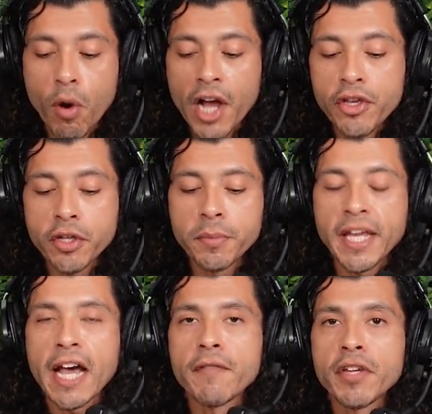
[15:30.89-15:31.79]
of why you
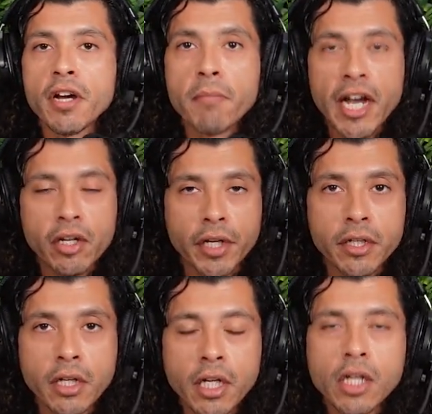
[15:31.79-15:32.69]
could be having a
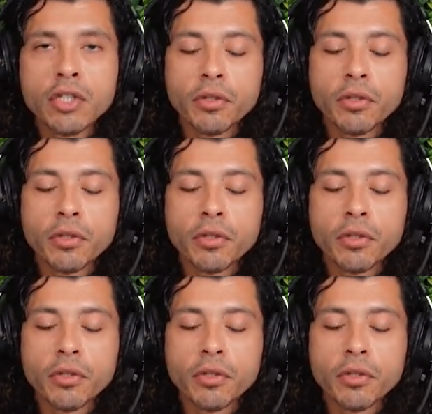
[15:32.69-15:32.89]
migraine.